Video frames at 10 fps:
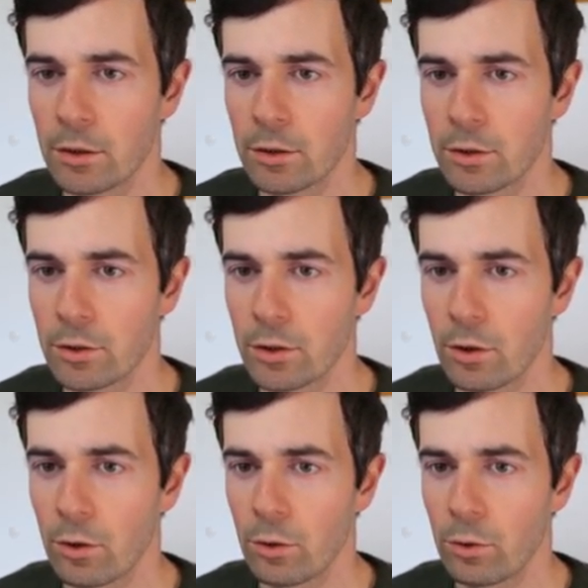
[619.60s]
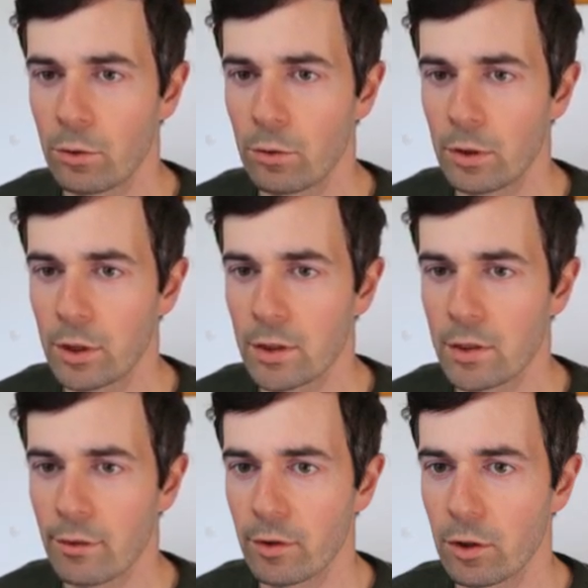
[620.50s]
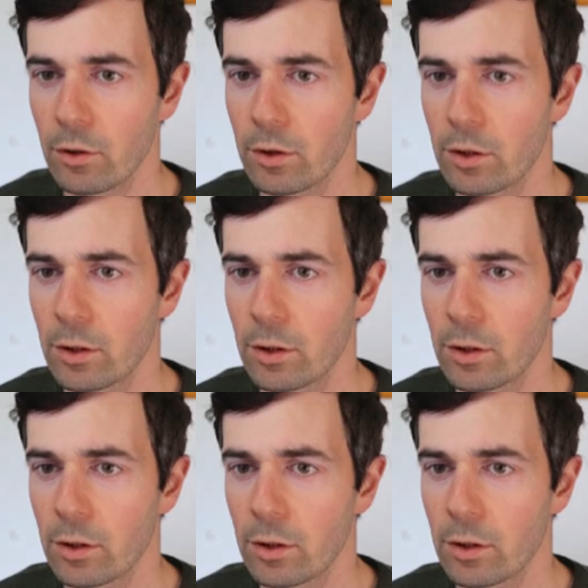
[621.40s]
So let's have a look.